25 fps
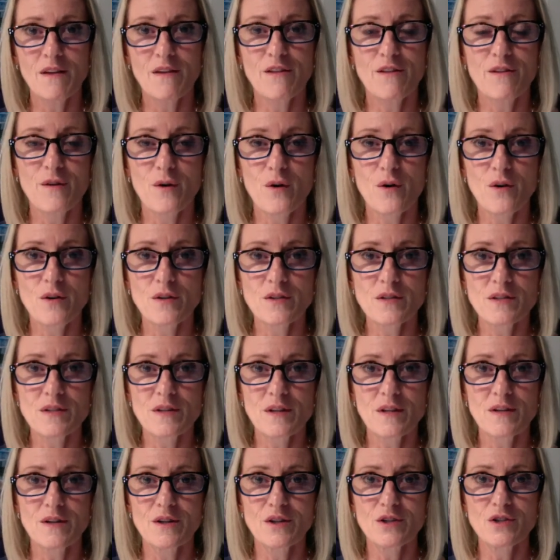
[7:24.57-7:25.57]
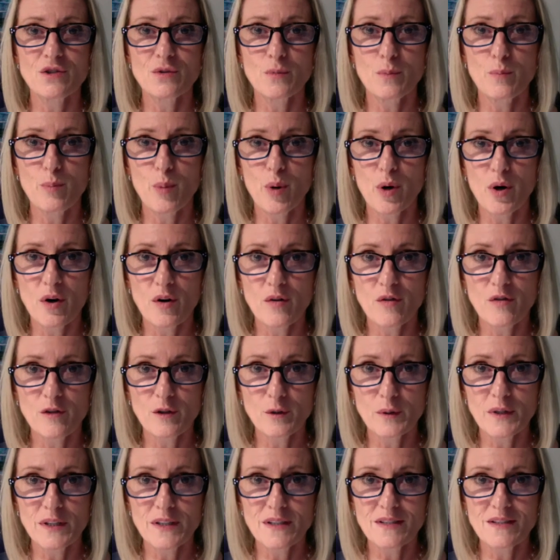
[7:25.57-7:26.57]
thoughts that are
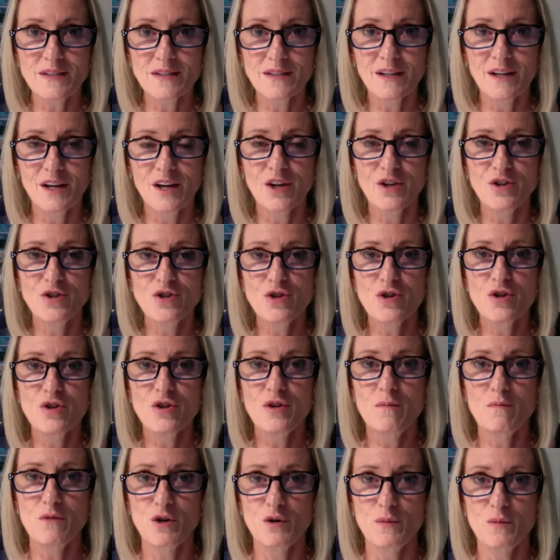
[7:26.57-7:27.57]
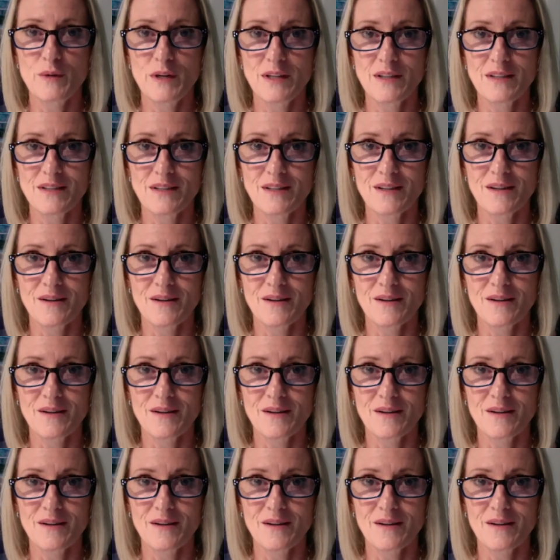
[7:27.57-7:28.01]
superfluous to the moment.